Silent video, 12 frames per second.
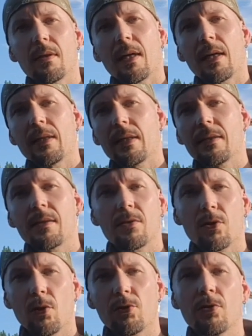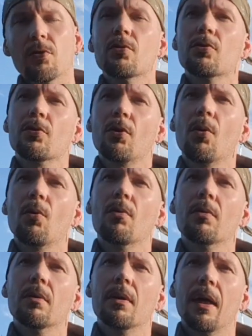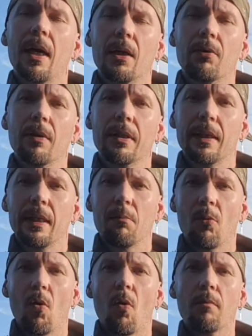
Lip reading: and it is not so accurate anymore.